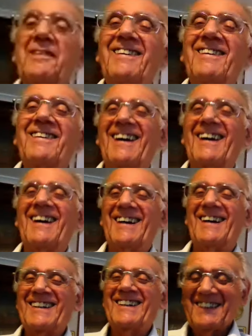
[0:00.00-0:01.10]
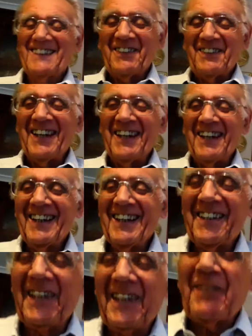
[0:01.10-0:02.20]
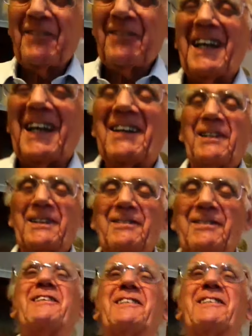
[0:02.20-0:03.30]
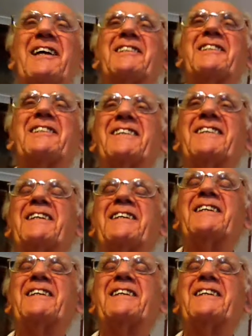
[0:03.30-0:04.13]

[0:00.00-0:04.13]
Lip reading: Well, thank you for that wonderful introduction. Good evening.